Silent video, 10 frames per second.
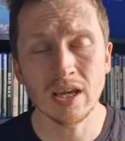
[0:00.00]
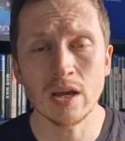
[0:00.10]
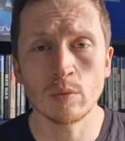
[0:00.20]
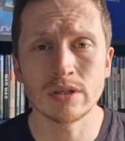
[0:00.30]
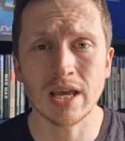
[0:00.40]

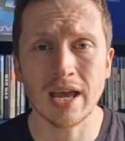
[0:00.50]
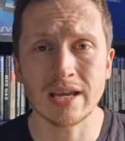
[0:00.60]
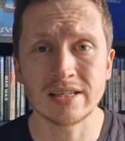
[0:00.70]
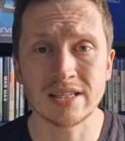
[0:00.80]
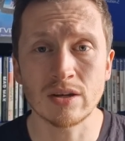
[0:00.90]
It was a
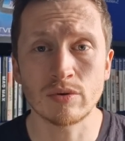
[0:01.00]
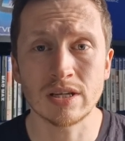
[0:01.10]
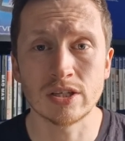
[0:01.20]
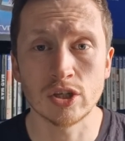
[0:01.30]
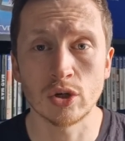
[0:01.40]

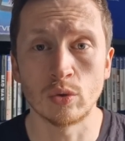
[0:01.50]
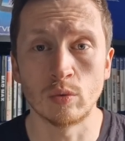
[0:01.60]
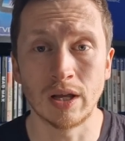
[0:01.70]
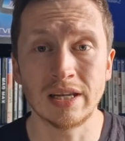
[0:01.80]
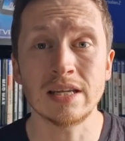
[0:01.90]
Series
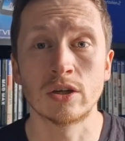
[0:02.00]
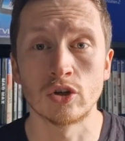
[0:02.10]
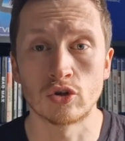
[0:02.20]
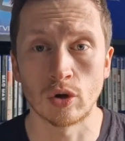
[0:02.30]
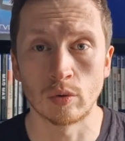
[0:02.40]
two Elite
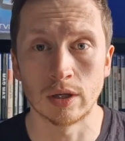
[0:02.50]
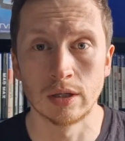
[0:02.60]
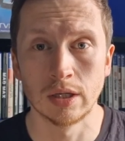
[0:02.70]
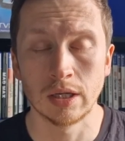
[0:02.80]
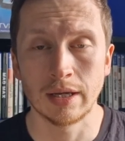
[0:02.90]
controller,
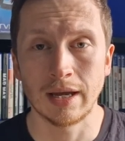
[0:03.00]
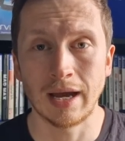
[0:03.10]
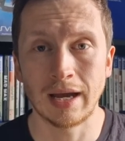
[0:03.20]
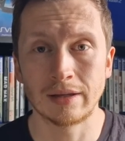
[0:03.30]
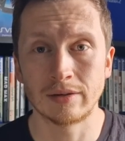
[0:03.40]

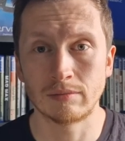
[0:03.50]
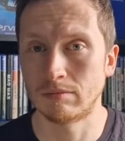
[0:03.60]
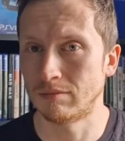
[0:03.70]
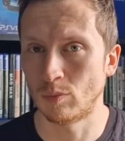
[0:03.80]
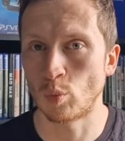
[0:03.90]
and
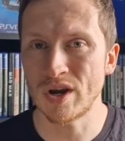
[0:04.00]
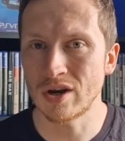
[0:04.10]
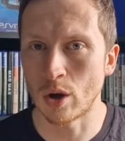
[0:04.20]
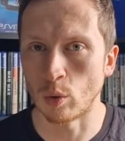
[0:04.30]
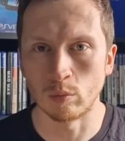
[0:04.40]
we
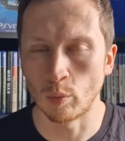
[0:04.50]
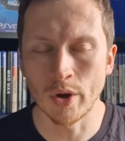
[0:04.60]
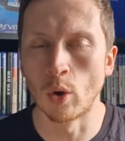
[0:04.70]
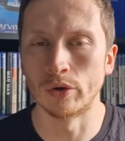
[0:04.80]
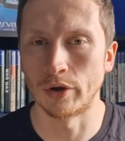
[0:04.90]
know, we
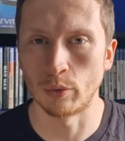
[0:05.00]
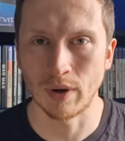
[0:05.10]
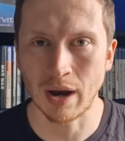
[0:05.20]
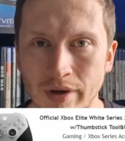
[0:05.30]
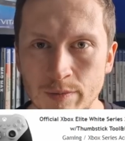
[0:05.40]
all know
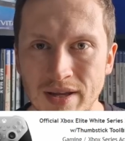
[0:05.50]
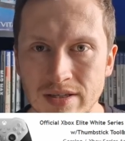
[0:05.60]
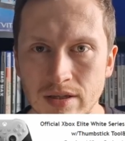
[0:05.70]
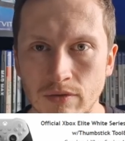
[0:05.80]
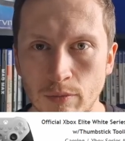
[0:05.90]
how
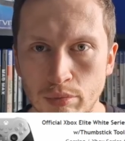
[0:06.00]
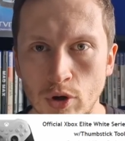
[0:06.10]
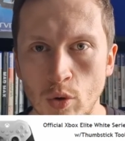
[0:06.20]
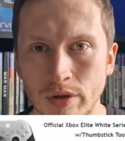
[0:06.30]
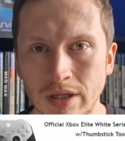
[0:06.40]
expensive
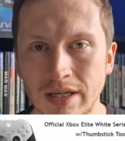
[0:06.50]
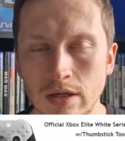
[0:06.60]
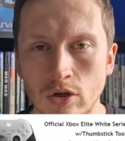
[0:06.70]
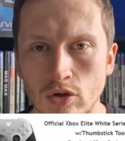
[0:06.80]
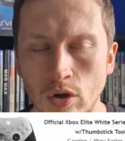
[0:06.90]
Pro and Elite
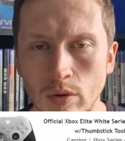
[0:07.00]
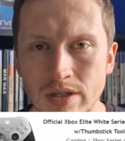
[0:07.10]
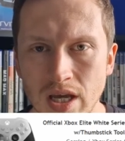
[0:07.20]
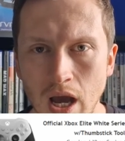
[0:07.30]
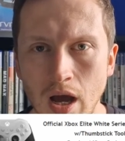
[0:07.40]

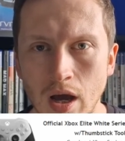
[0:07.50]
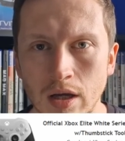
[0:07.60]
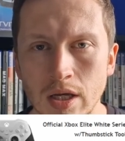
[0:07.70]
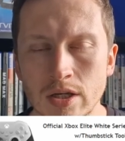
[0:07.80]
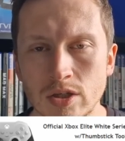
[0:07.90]
controllers are.
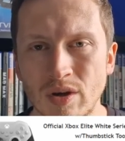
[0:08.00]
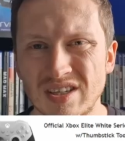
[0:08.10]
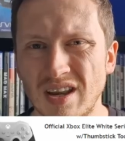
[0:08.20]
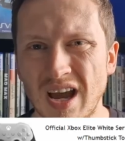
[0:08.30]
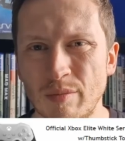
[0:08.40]
So I
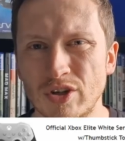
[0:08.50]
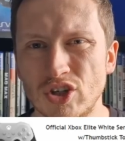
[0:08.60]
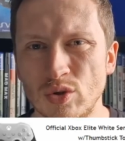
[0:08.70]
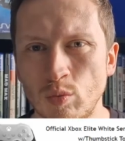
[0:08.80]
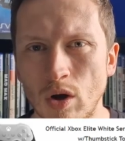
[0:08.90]
said, how much
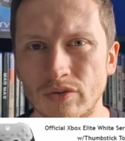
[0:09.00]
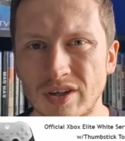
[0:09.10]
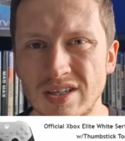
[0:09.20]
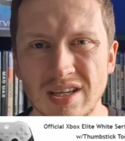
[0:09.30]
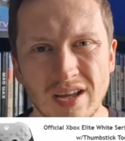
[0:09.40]
do you want? And
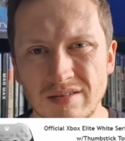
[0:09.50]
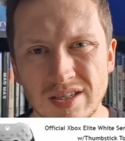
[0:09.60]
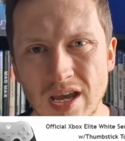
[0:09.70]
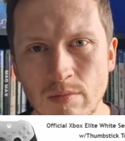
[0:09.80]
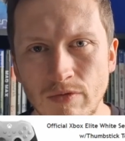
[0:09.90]
he said,
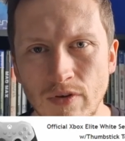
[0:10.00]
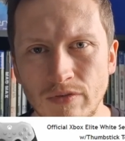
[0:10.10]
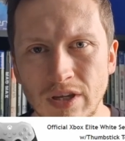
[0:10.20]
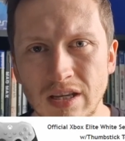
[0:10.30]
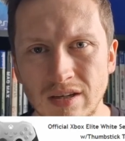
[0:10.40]
same
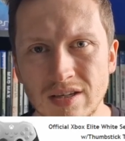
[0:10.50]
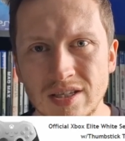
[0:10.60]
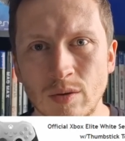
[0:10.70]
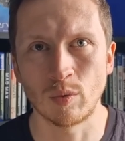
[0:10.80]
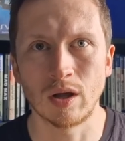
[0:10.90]
fifteen. And I
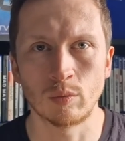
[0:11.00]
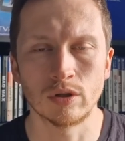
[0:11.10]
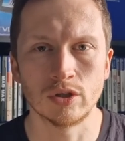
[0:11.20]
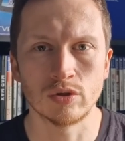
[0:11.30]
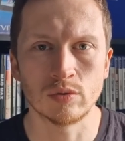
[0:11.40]
said, well,
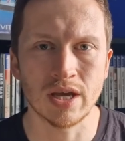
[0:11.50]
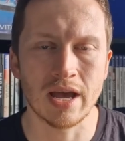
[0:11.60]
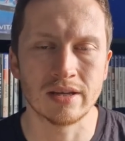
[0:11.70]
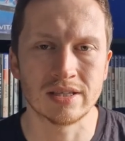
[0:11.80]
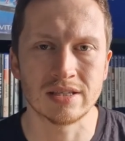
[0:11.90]
will you do
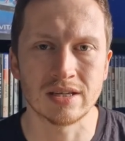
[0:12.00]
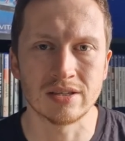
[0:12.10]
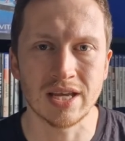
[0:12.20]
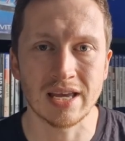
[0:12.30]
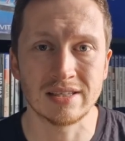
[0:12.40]
ten as it's
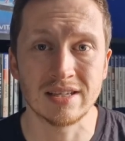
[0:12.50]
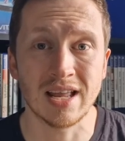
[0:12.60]
untested?